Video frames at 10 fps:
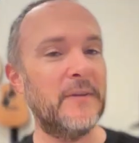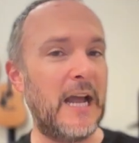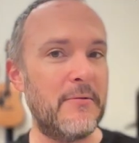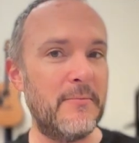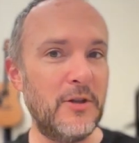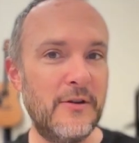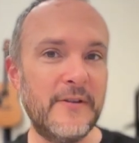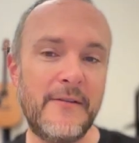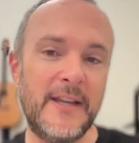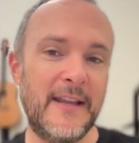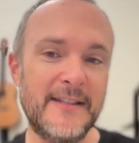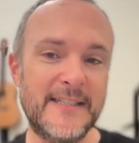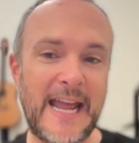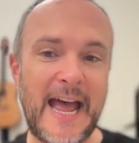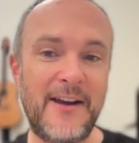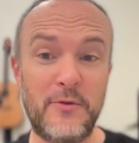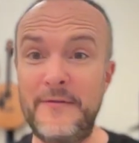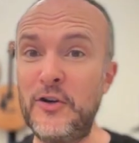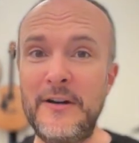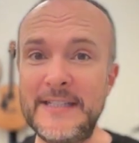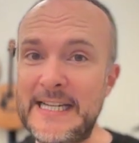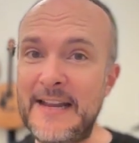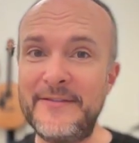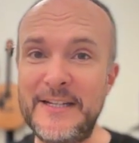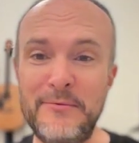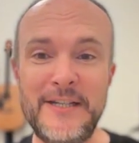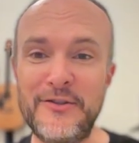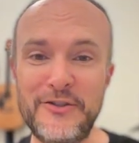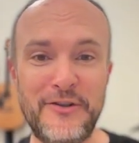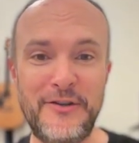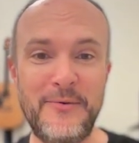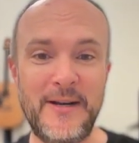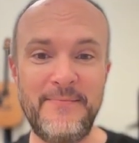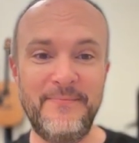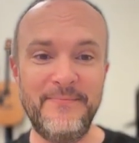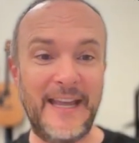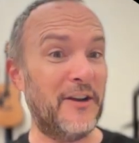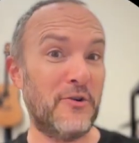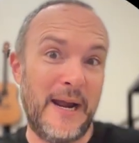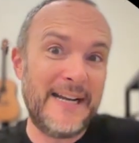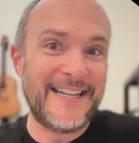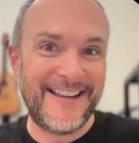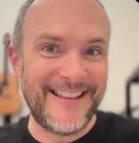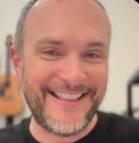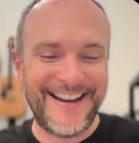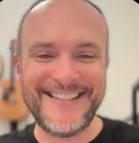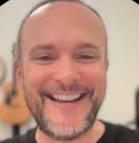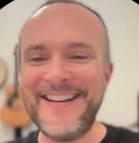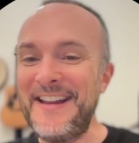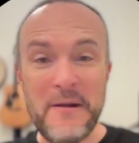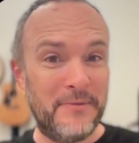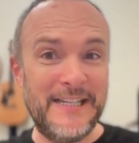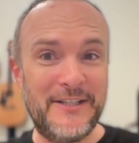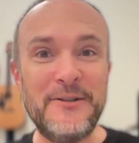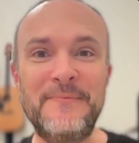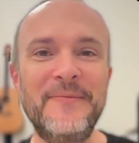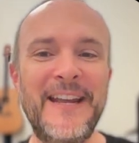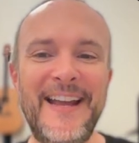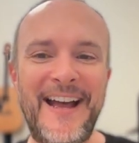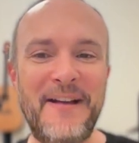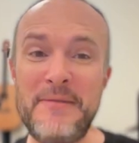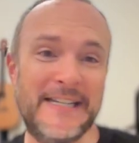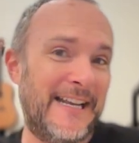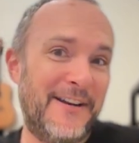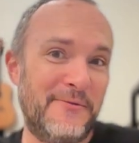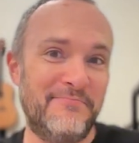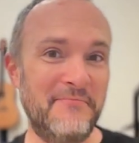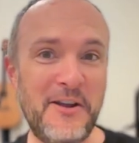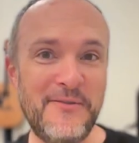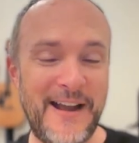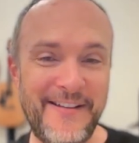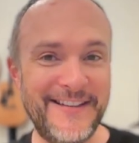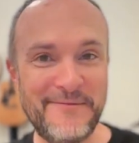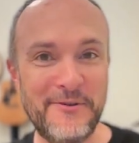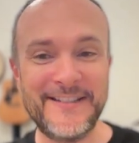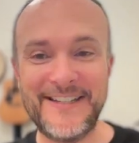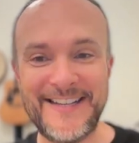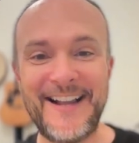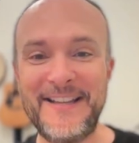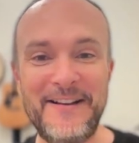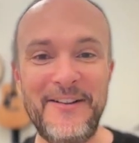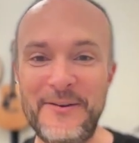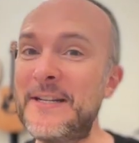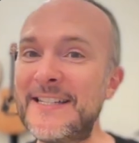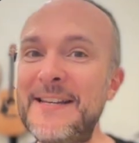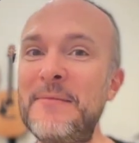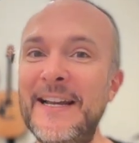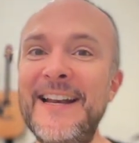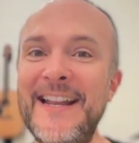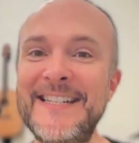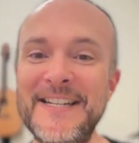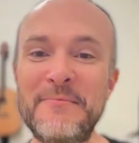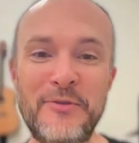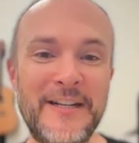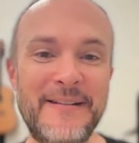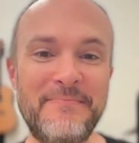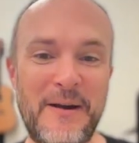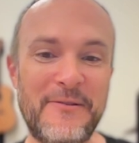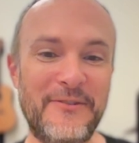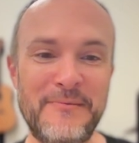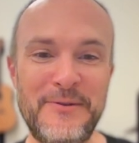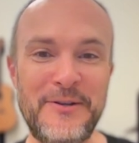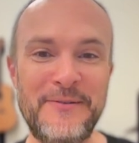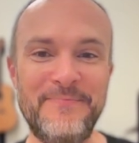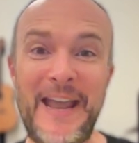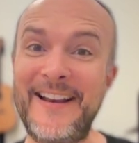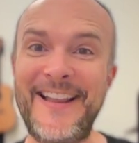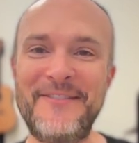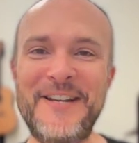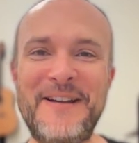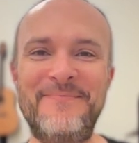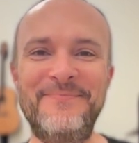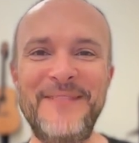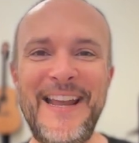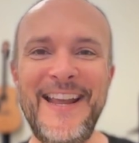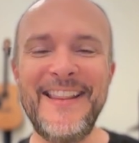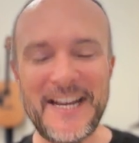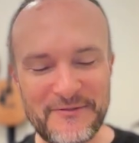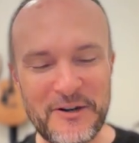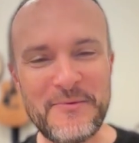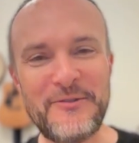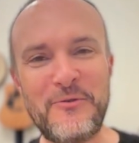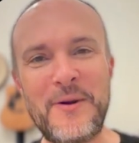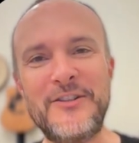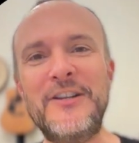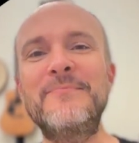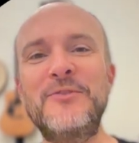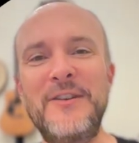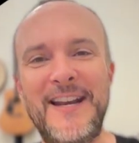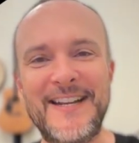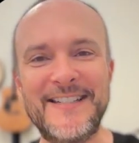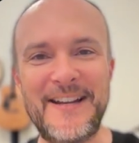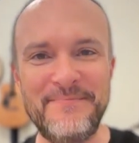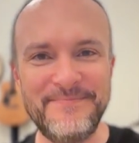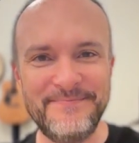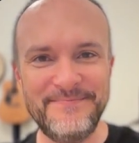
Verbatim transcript: Comment below if you have anything else to add or if you're a CFD researcher and you want to like correct anything that I said, please do, uh, because I don't know how this works exactly, although it does seem like it takes a pretty powerful computer and a lot of time. Thanks very much for watching. Tune in next time.